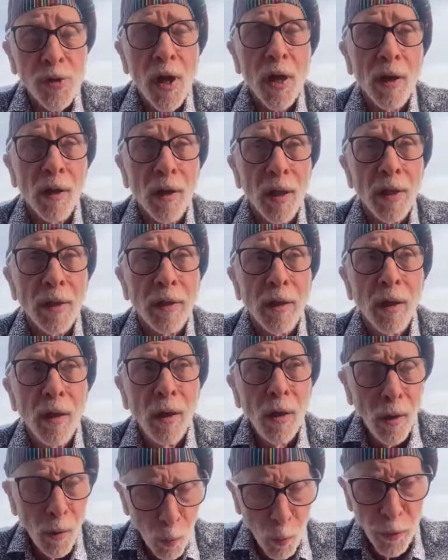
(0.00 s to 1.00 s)
It's kind of
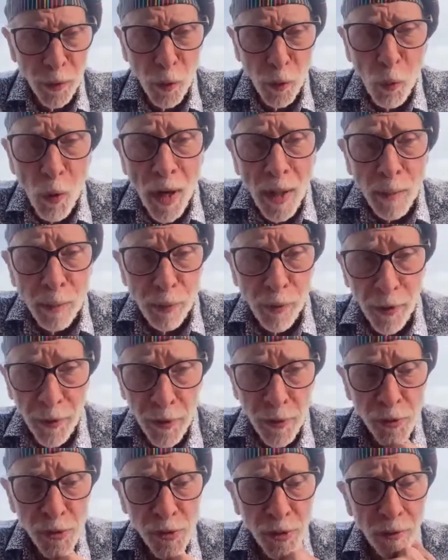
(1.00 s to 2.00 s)
like when the Wright
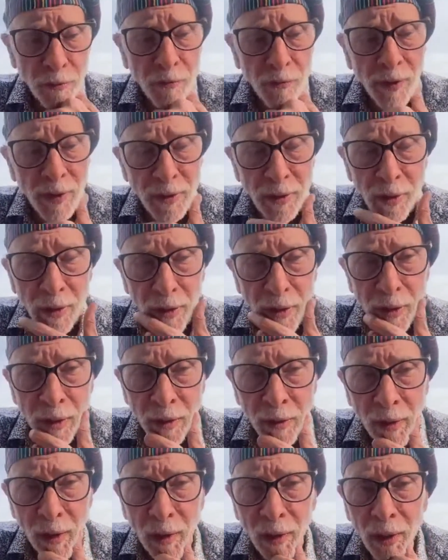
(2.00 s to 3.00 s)
brothers invented
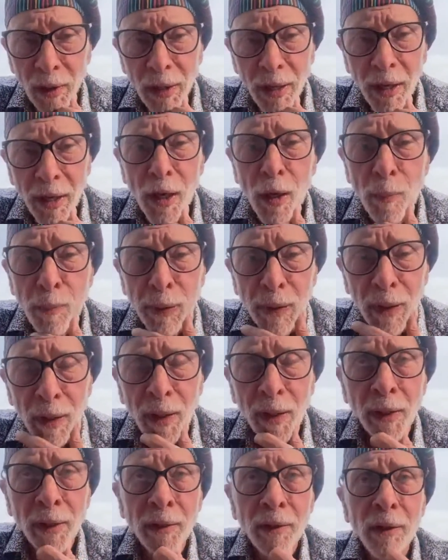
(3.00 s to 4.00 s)
the
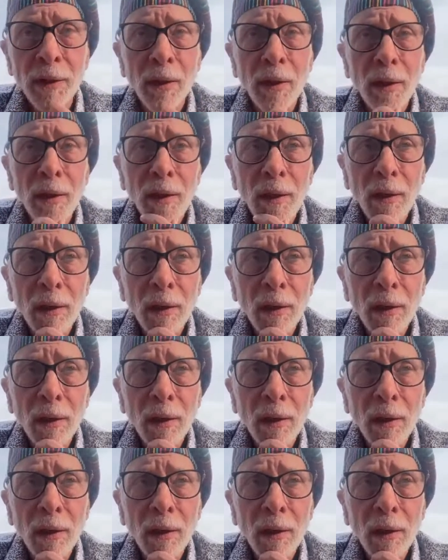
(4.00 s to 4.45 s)
airplane.